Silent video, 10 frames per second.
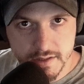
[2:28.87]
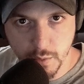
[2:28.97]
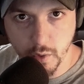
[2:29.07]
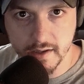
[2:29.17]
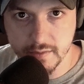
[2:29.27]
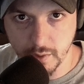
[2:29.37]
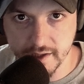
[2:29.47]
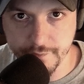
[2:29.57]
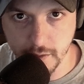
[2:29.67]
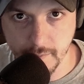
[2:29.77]
to work, to
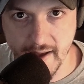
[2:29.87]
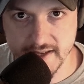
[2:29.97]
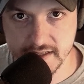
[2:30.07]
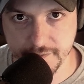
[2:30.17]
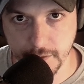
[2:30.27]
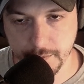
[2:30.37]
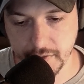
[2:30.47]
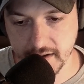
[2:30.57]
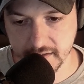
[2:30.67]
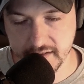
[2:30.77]
work at full capacity, full
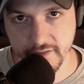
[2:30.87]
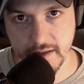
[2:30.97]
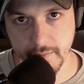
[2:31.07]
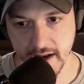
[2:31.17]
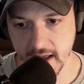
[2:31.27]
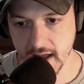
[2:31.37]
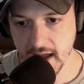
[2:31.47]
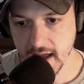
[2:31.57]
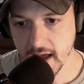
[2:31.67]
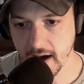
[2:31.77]
productivity. But
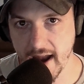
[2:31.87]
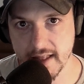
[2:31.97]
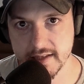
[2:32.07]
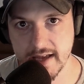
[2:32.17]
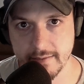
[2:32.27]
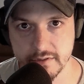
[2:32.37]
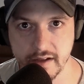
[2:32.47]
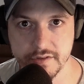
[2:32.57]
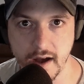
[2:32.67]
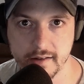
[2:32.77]
a lot of the times
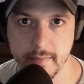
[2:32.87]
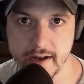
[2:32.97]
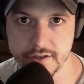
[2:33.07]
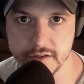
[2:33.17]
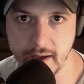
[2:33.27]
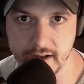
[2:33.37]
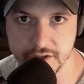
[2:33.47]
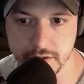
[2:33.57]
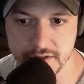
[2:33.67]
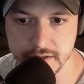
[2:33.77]
when I've talked to managers about
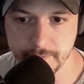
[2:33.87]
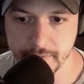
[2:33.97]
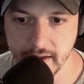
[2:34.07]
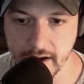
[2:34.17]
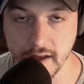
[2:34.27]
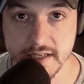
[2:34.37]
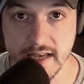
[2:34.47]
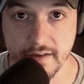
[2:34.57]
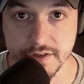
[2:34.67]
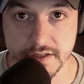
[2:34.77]
issues,
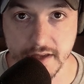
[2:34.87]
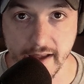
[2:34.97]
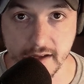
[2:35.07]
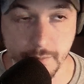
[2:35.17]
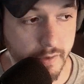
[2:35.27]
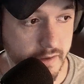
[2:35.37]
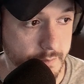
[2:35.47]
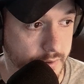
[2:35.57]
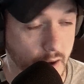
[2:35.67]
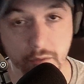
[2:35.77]
unless I've just like
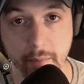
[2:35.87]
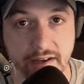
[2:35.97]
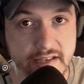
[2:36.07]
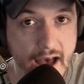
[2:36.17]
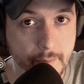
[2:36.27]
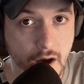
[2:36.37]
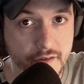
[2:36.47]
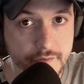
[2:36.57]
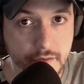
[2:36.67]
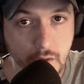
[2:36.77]
completely blown my top
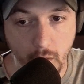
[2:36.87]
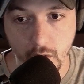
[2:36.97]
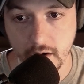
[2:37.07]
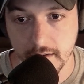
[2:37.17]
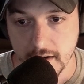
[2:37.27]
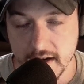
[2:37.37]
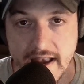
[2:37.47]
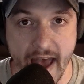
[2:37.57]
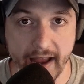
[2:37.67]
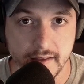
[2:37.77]
off or
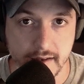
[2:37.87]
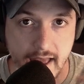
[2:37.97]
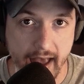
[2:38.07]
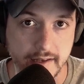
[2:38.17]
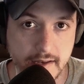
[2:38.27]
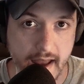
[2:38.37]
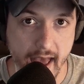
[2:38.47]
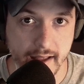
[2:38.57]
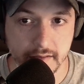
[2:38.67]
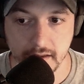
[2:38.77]
nagged and nagged and
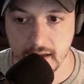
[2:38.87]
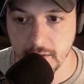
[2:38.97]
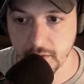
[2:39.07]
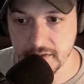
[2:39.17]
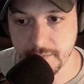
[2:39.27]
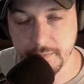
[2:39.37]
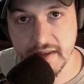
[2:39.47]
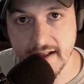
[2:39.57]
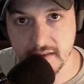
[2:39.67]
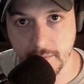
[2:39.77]
nagged, or
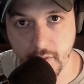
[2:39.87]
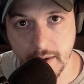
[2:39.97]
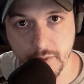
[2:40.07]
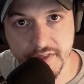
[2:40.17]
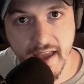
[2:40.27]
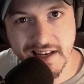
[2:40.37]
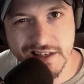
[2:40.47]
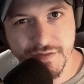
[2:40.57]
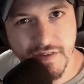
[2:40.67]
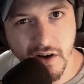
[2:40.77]
got to the point where they
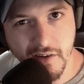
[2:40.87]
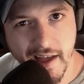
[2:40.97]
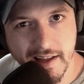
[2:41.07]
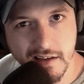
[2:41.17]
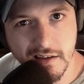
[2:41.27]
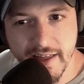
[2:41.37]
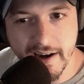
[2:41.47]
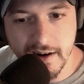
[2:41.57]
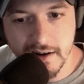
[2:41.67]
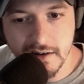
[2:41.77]
just felt like
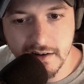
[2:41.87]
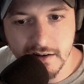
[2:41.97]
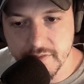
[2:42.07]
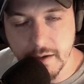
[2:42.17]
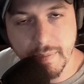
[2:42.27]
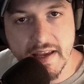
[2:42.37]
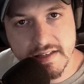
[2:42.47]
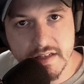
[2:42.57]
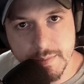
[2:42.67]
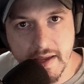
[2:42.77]
their, their
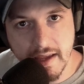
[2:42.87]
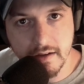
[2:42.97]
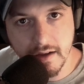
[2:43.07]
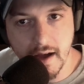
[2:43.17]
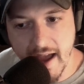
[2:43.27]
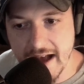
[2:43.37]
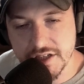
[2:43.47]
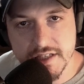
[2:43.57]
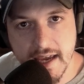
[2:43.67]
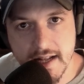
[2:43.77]
piece is being uh,
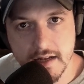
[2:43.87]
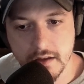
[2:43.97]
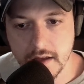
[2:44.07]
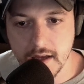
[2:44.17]
agitated,